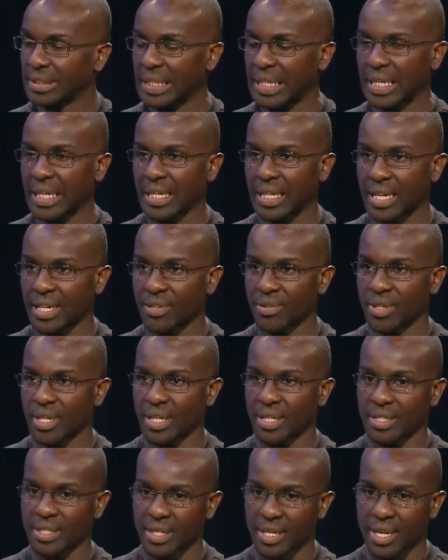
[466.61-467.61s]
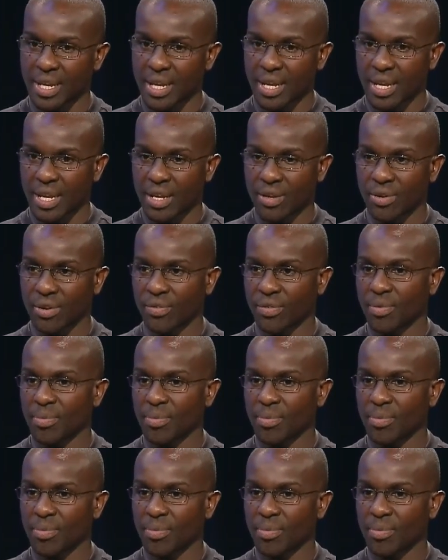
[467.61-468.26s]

and mm -hmm. I mm-hmm. knew that in order